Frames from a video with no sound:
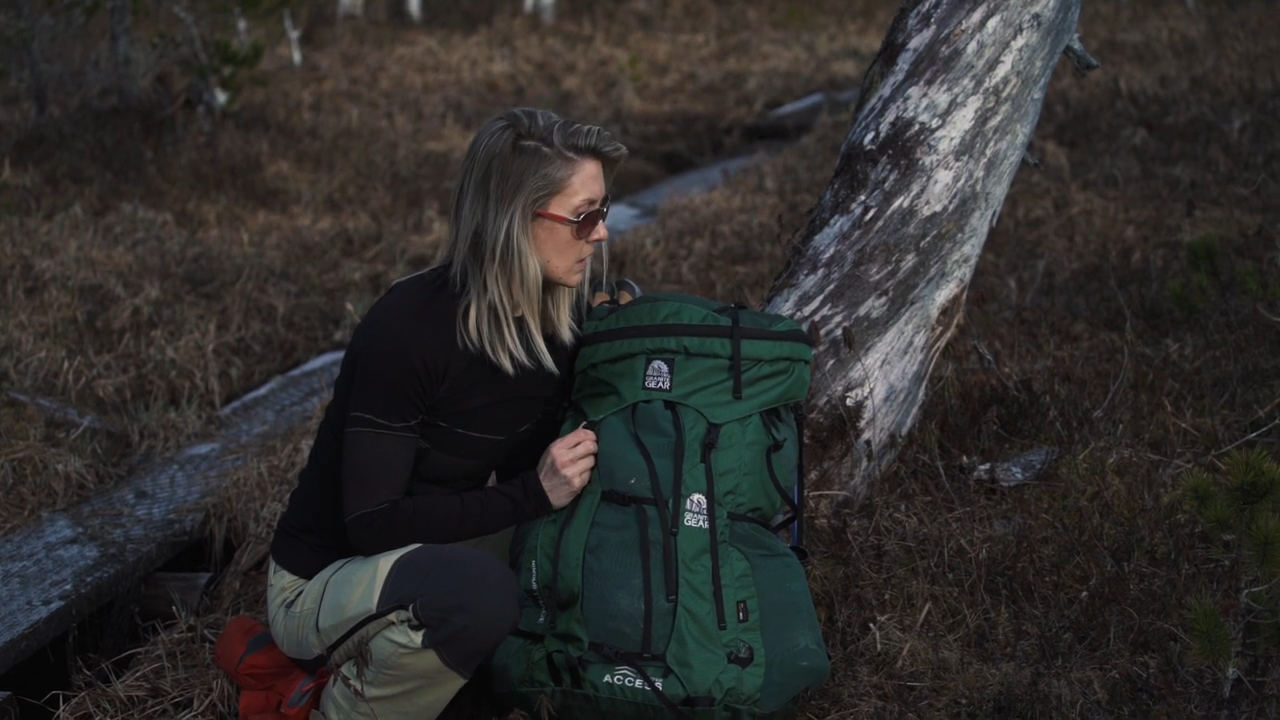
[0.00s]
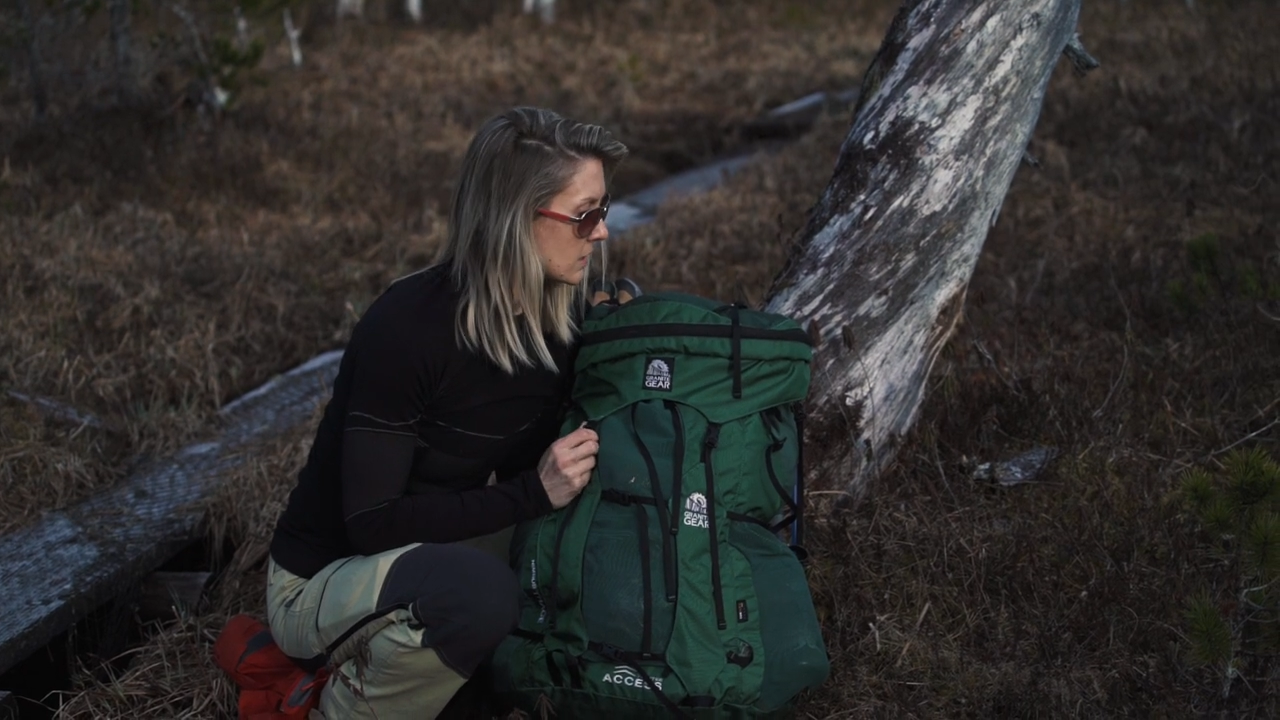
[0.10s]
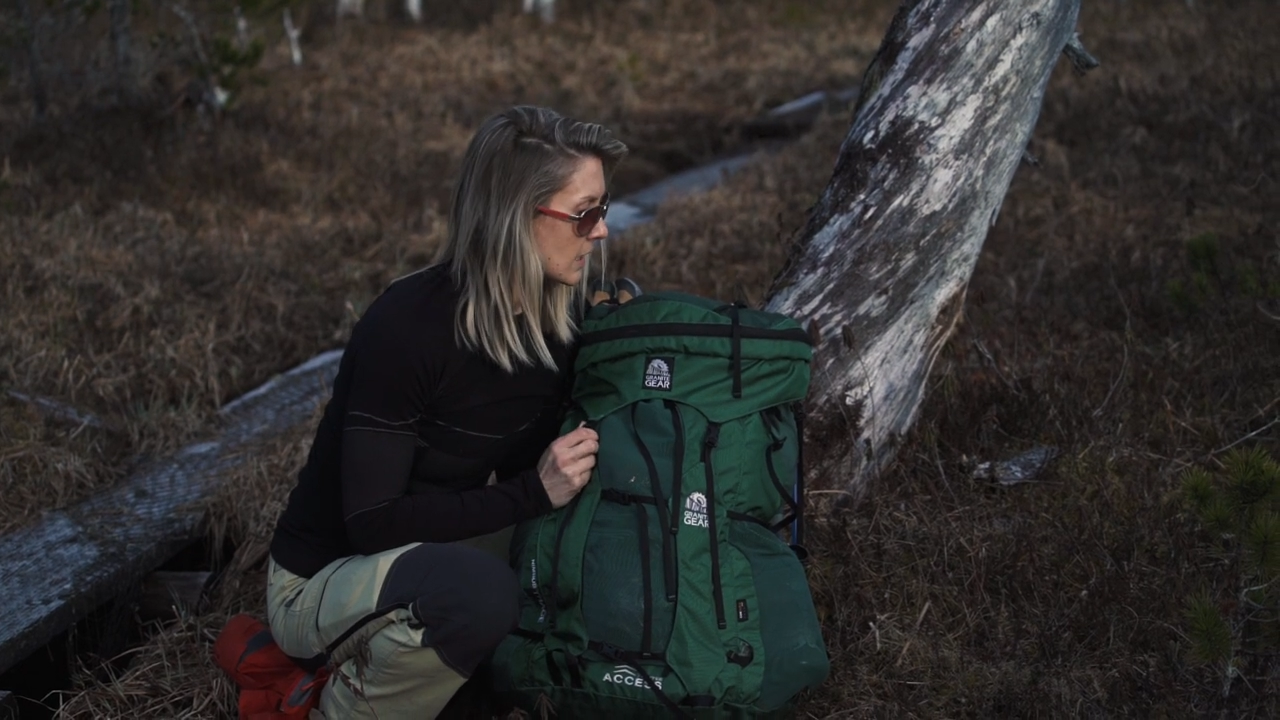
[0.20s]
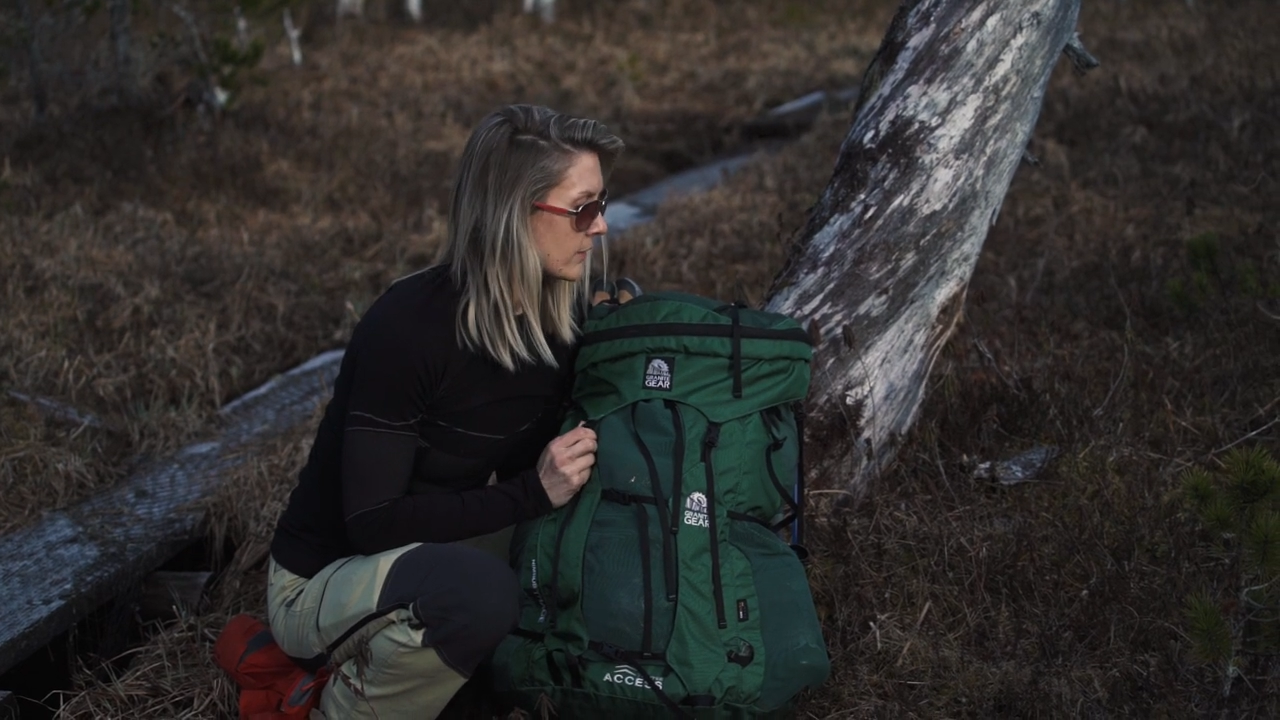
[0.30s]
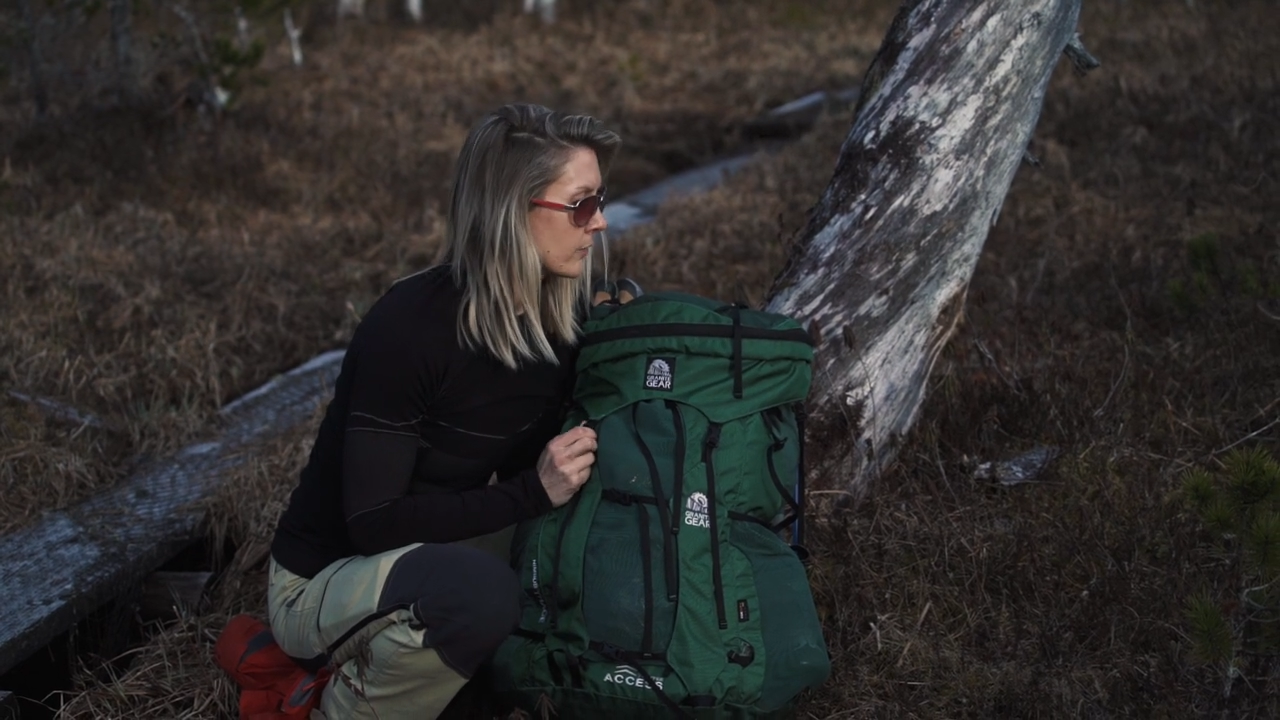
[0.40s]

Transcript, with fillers: aside